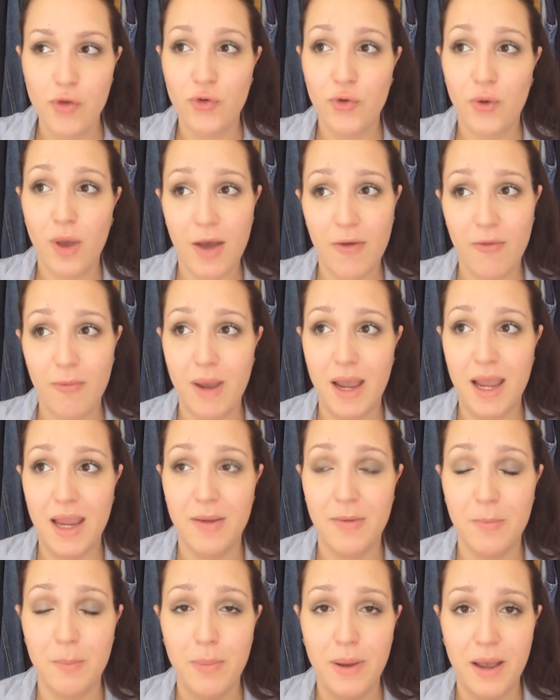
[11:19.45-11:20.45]
To have
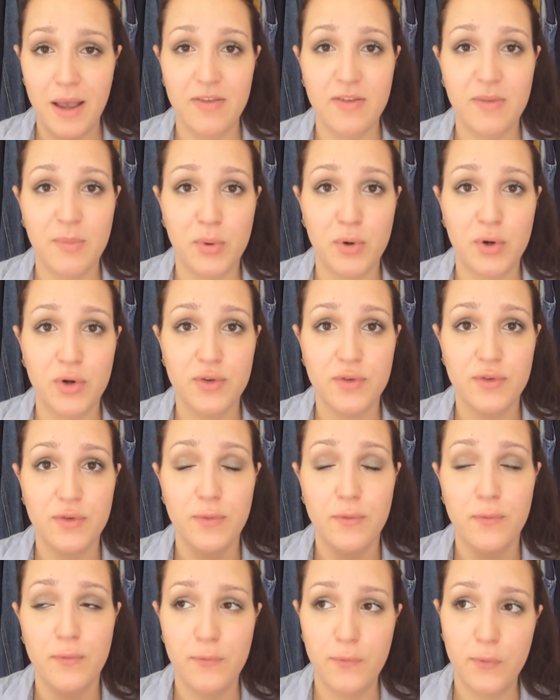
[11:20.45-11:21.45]
my passport
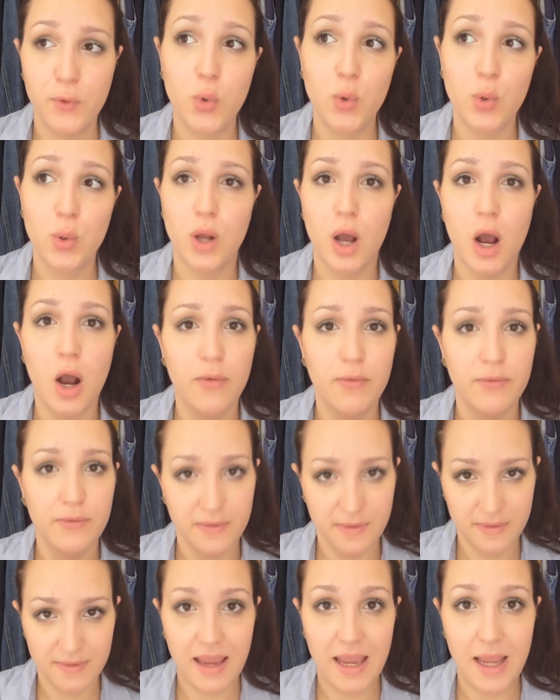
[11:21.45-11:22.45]
full of
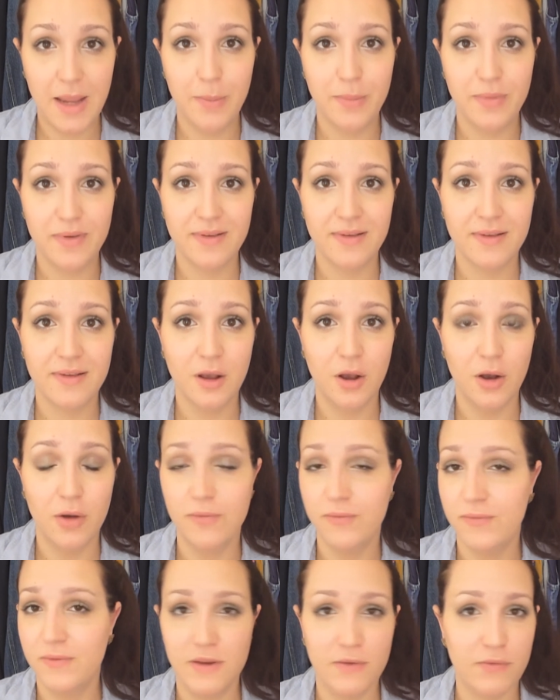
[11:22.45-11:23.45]
stamps
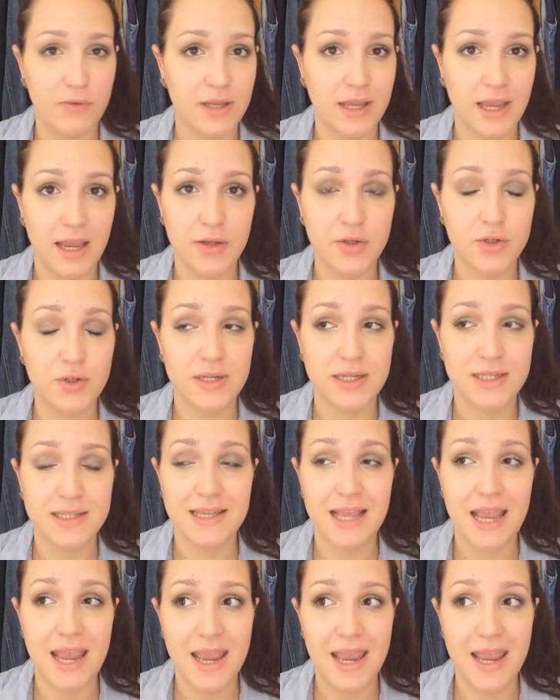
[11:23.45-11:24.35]
of different countries.